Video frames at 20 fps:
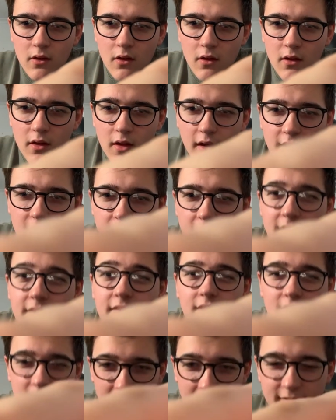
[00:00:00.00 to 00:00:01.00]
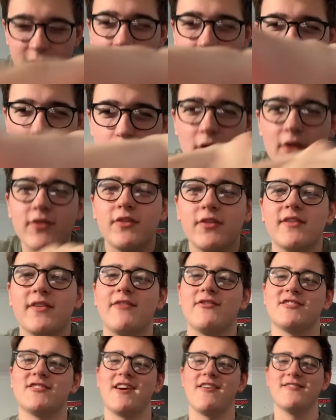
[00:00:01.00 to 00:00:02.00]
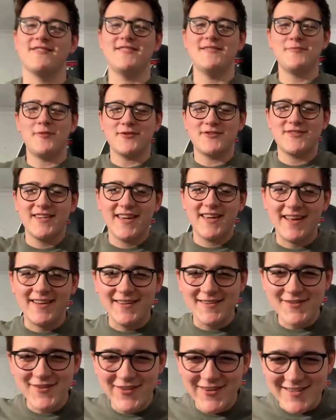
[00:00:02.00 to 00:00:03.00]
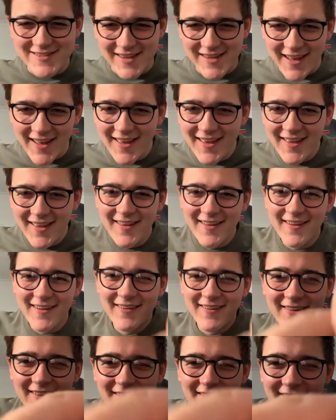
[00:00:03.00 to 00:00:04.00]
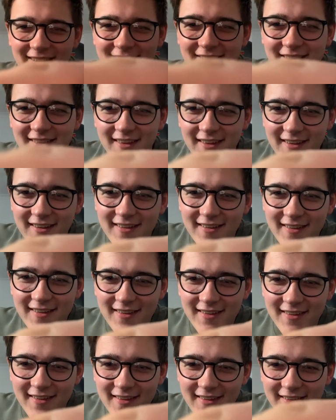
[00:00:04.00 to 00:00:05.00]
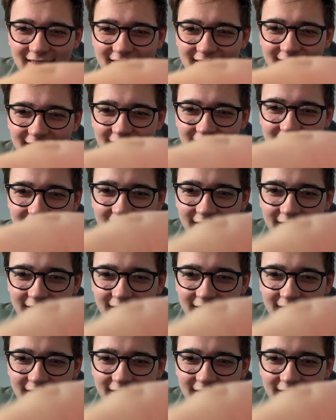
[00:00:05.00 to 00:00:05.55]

Okay, yeah, that's a good question, Savage Garage. He's watching again. He's always there. Honestly, so